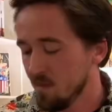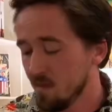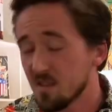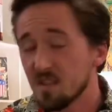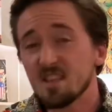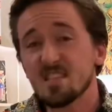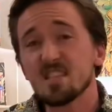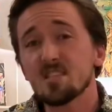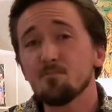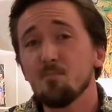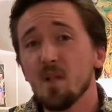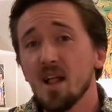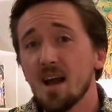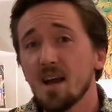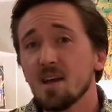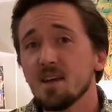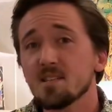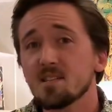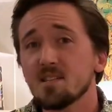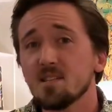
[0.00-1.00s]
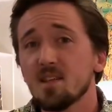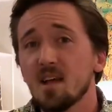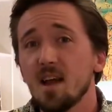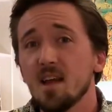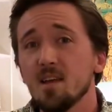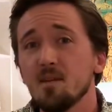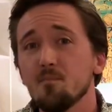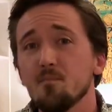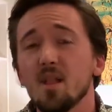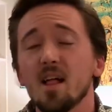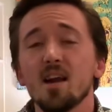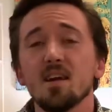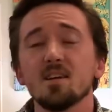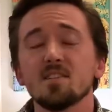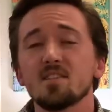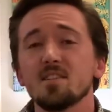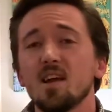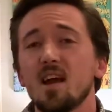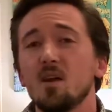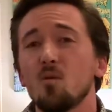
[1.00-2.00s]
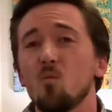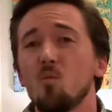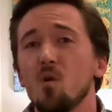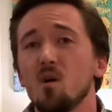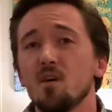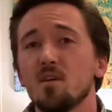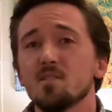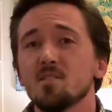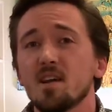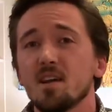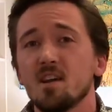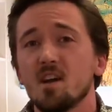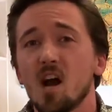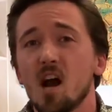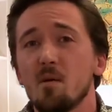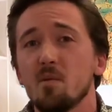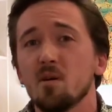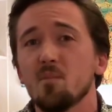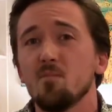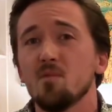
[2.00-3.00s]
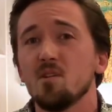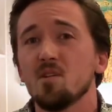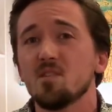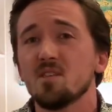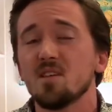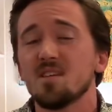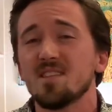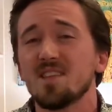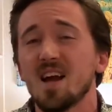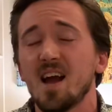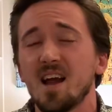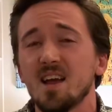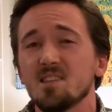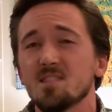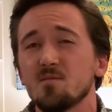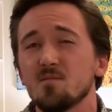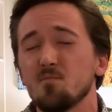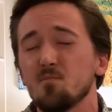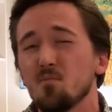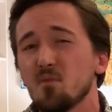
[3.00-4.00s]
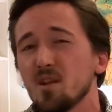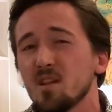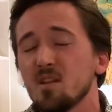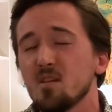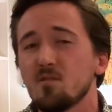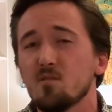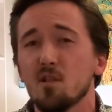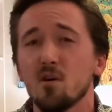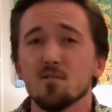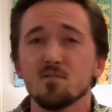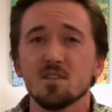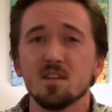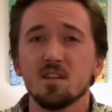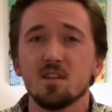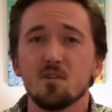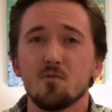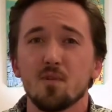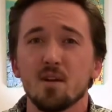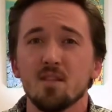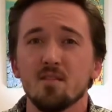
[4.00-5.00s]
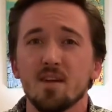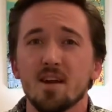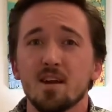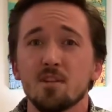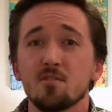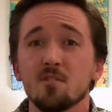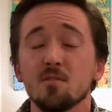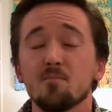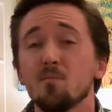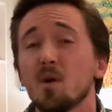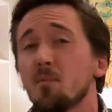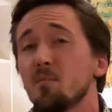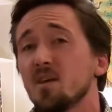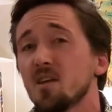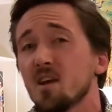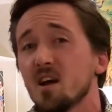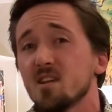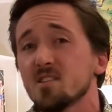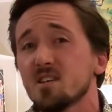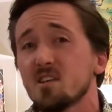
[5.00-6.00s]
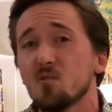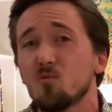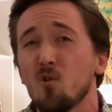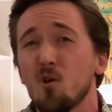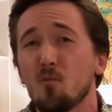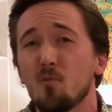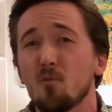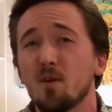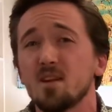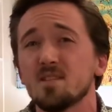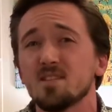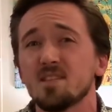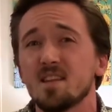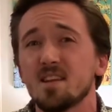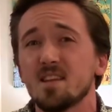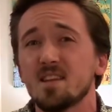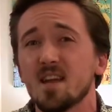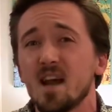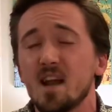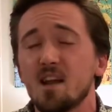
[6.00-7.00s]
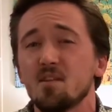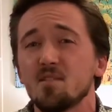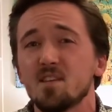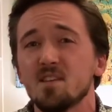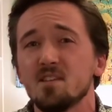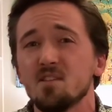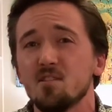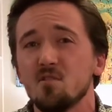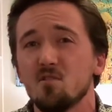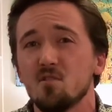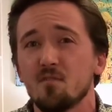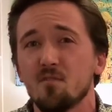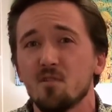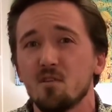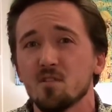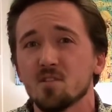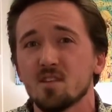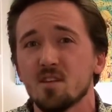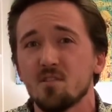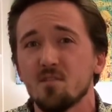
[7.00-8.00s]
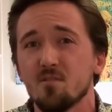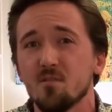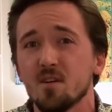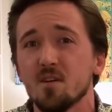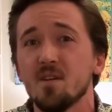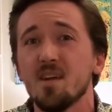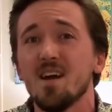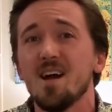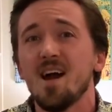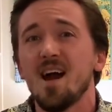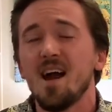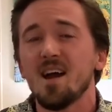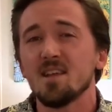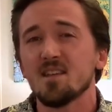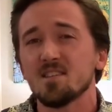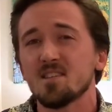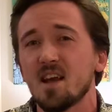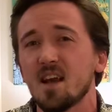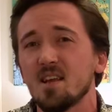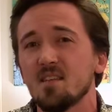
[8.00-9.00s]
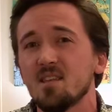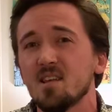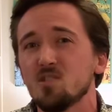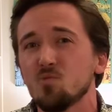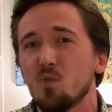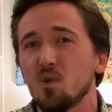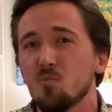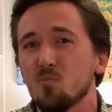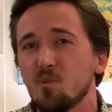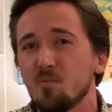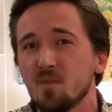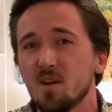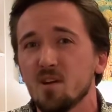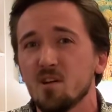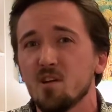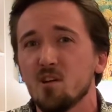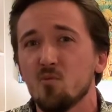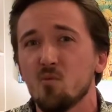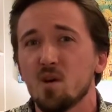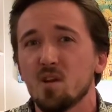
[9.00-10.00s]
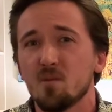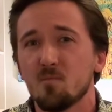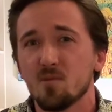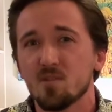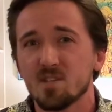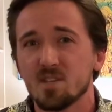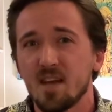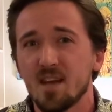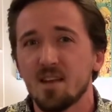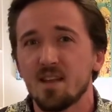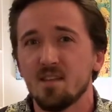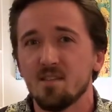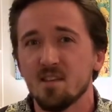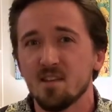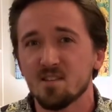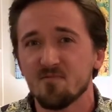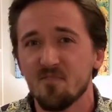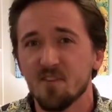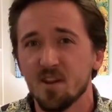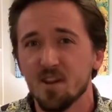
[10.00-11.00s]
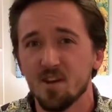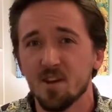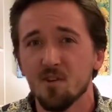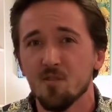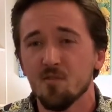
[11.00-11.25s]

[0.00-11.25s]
This is Blackest Night. Blackest Night was a comic book that ties pretty closely to Green Lantern, but because it incorporates the entire DC universe into it, I decided this one would be a good one to present in this video.